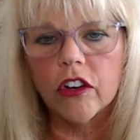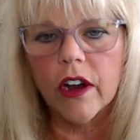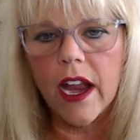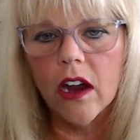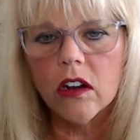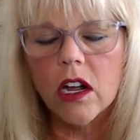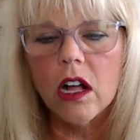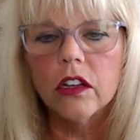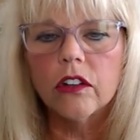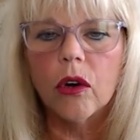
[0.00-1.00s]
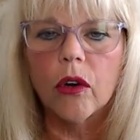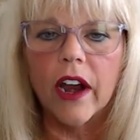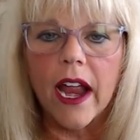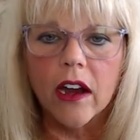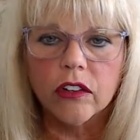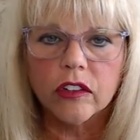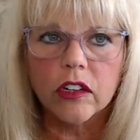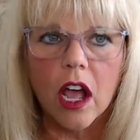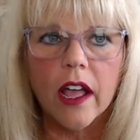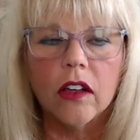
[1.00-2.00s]
your hair color or
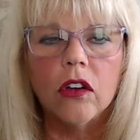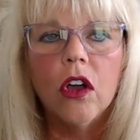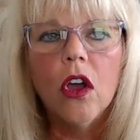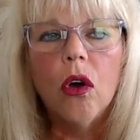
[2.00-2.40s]
hairstyle